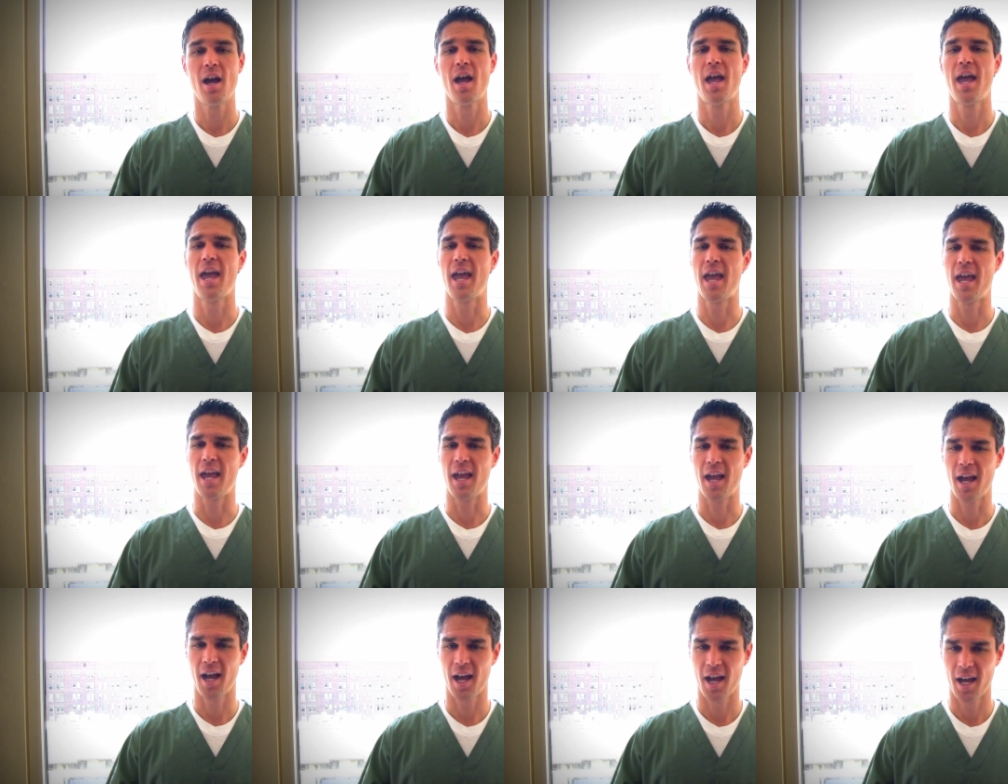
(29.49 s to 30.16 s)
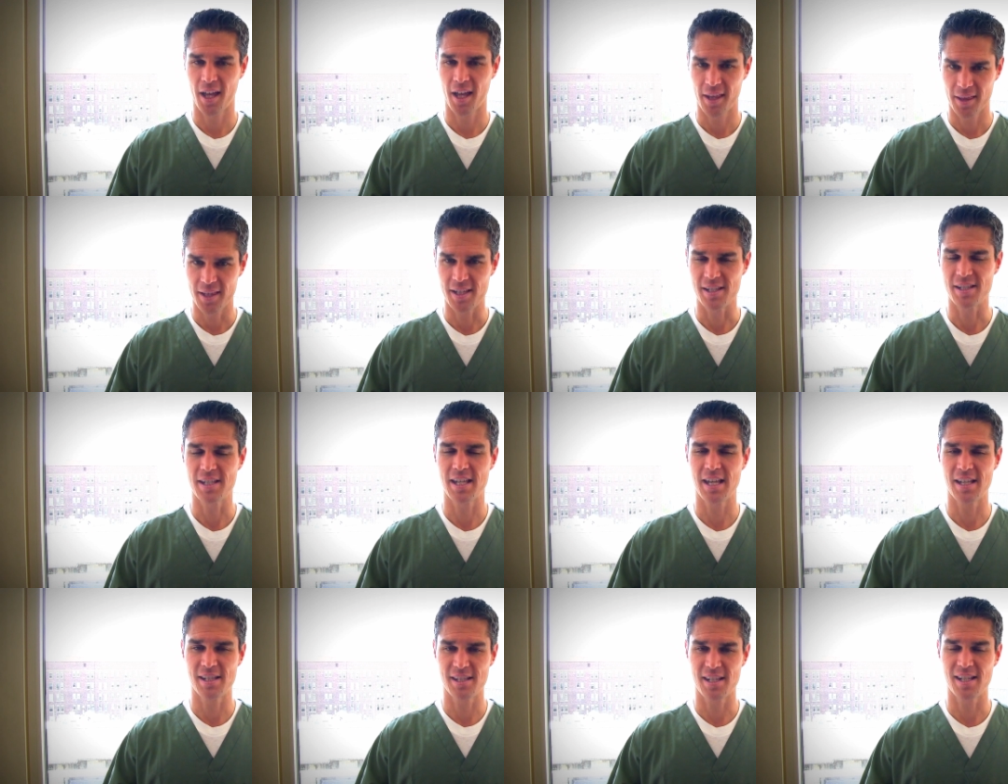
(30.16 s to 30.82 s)
hey, the
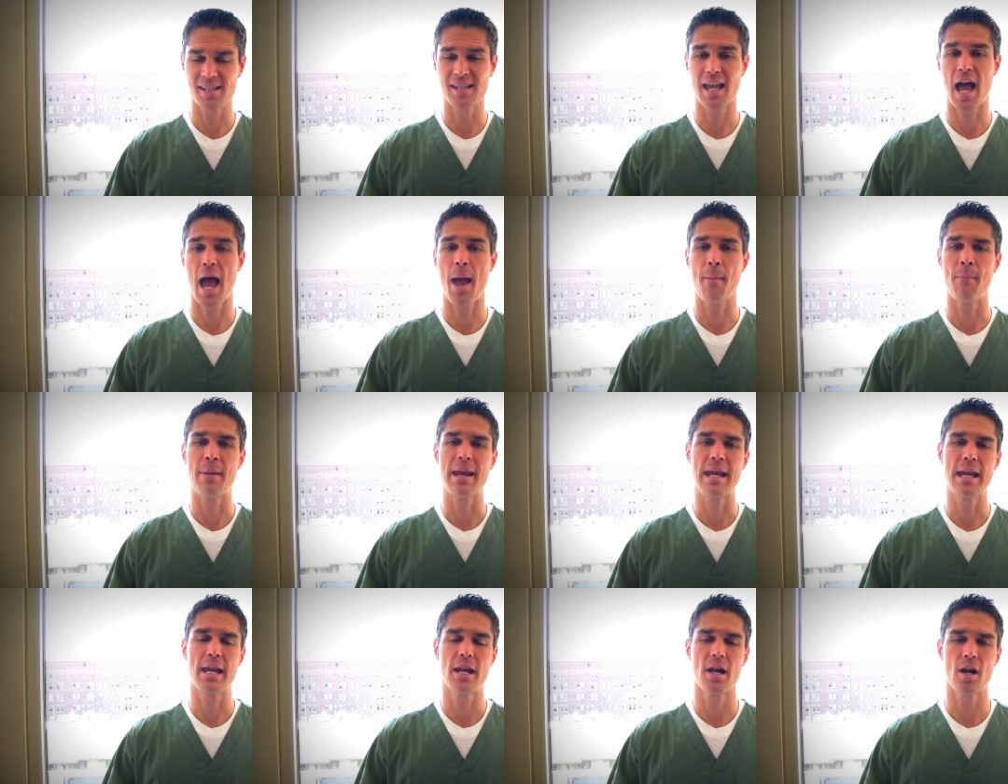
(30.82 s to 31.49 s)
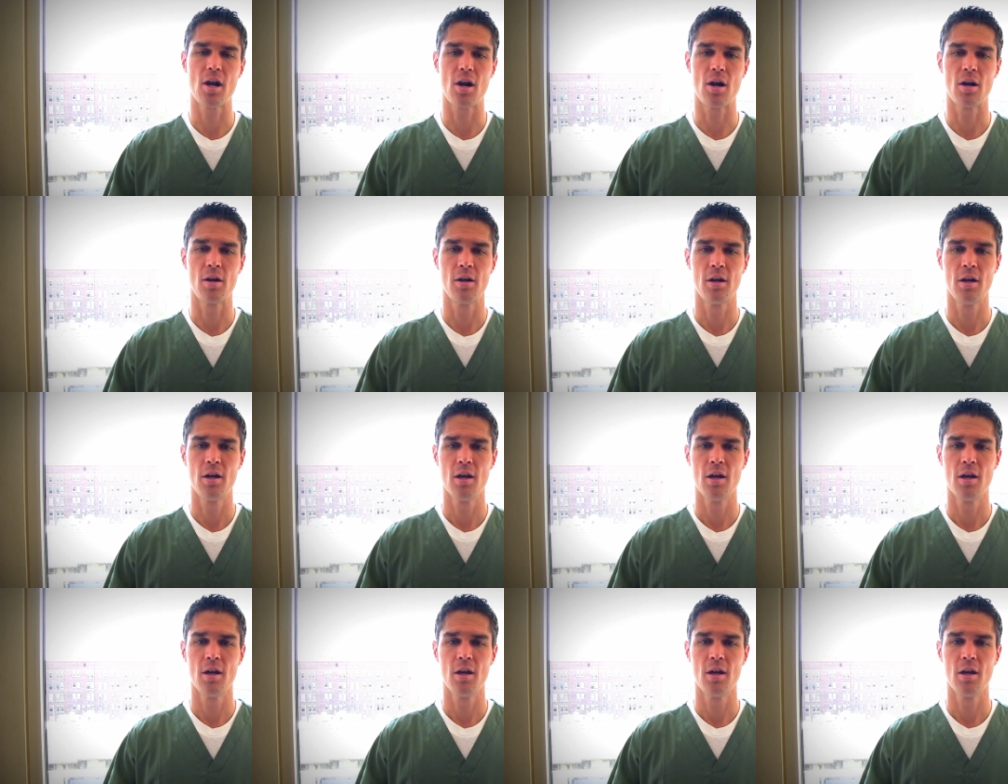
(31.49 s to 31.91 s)
skin says, I'm here.